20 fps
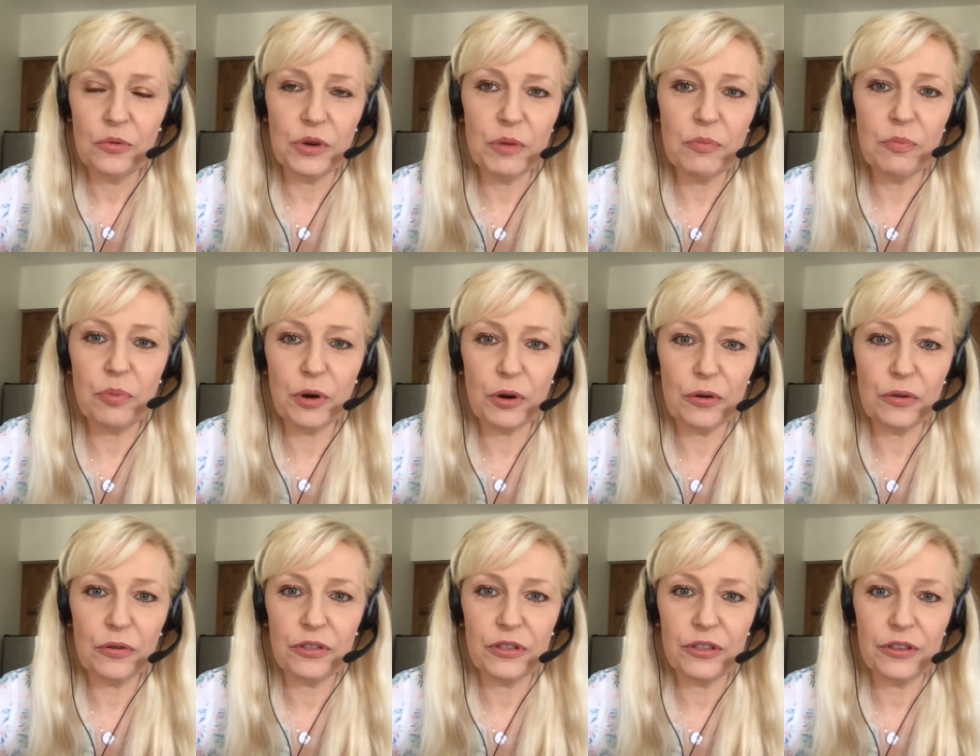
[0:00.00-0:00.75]
We
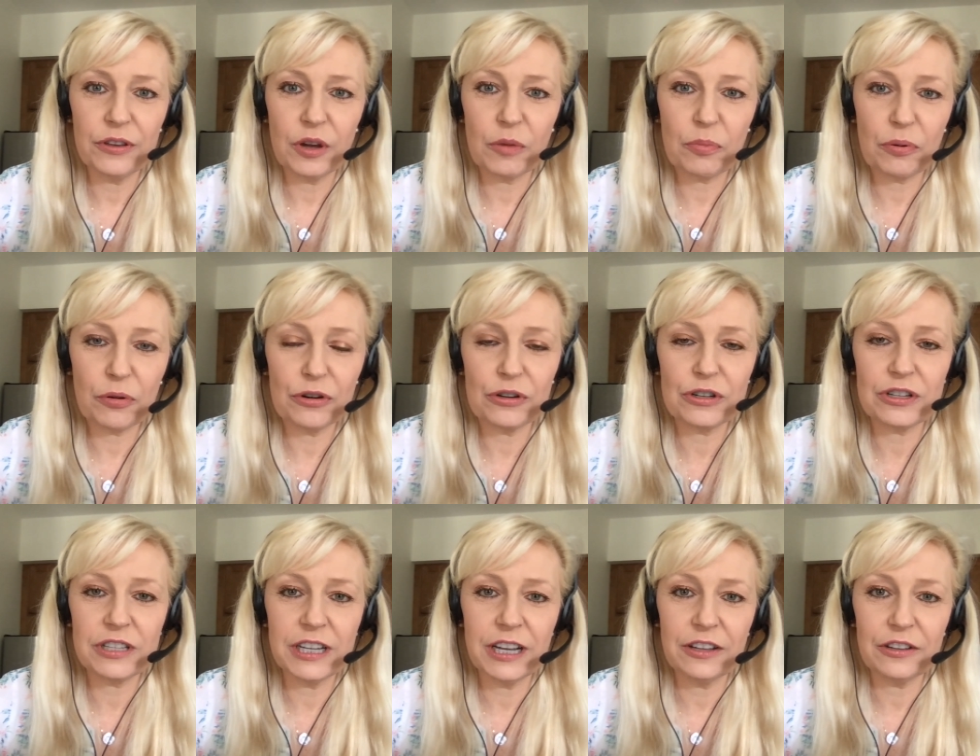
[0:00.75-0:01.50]
both
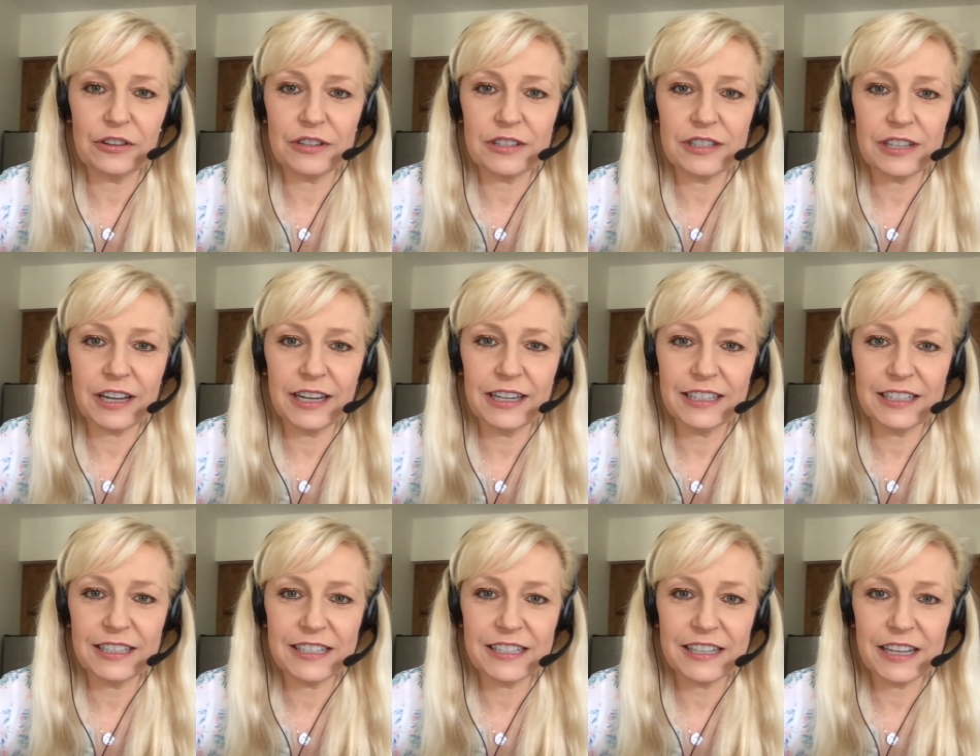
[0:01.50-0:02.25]
approached the other
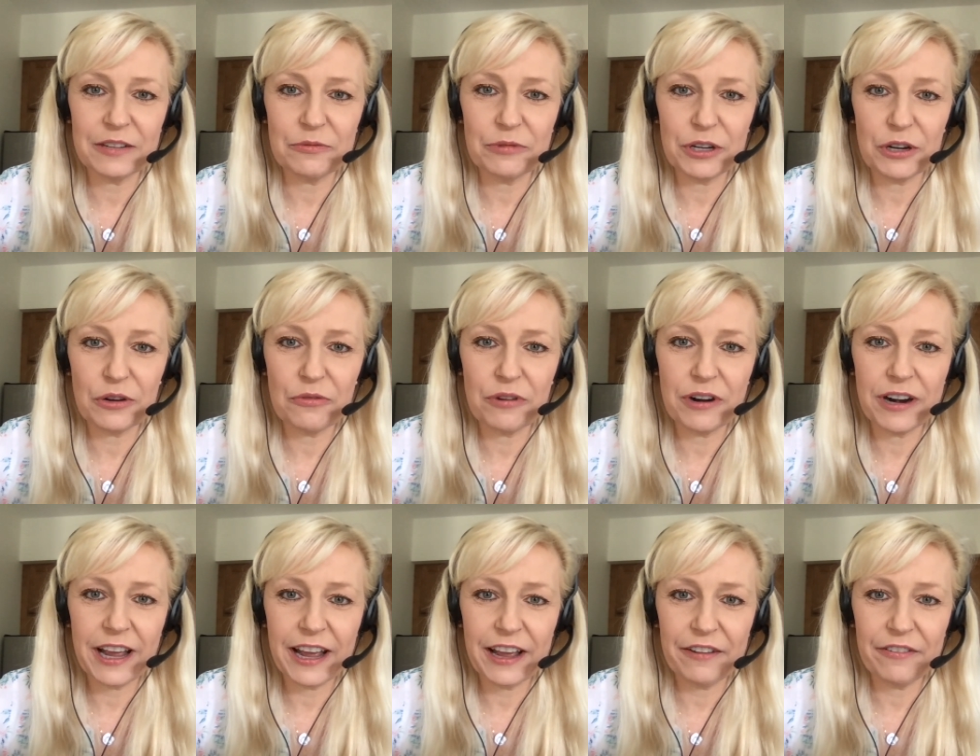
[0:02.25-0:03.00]
side and said, we
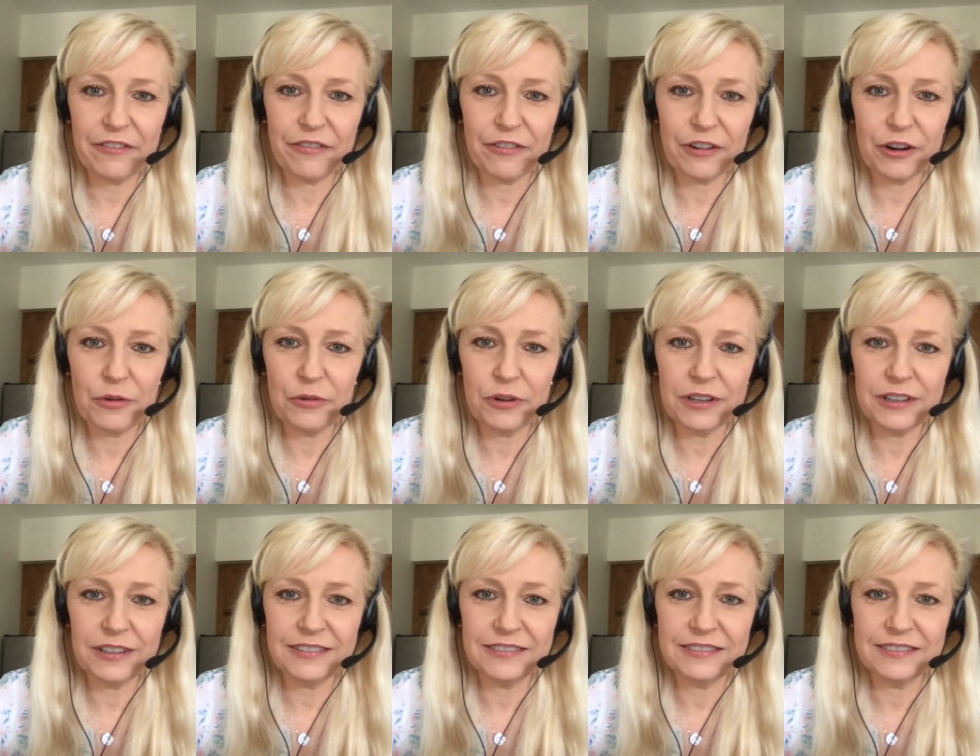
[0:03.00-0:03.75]
don't want to have free
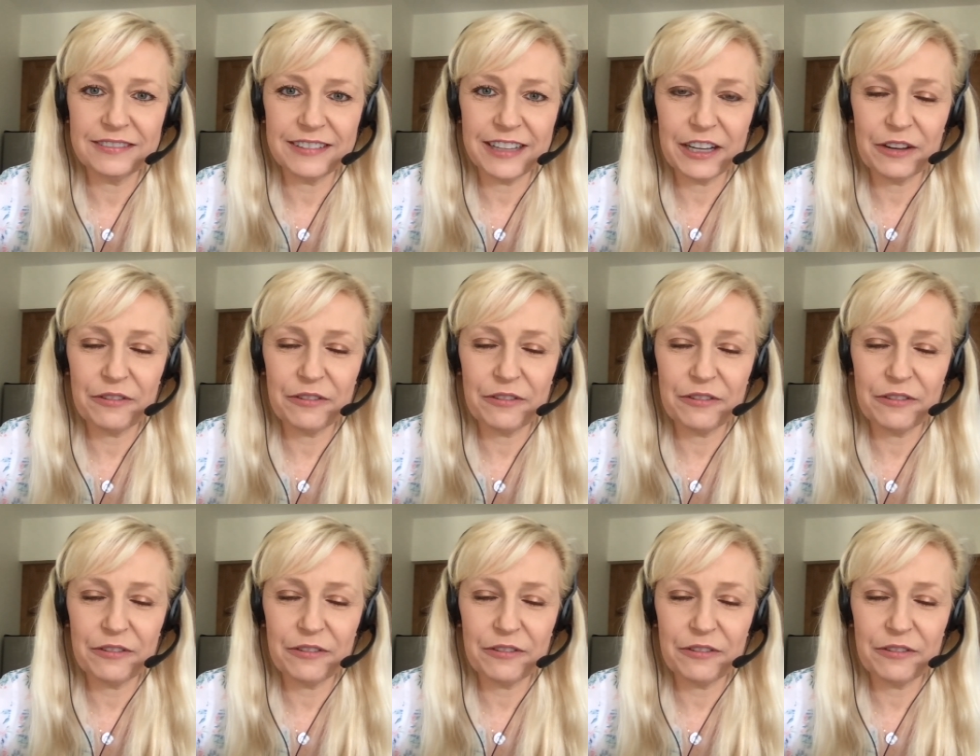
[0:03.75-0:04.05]
will.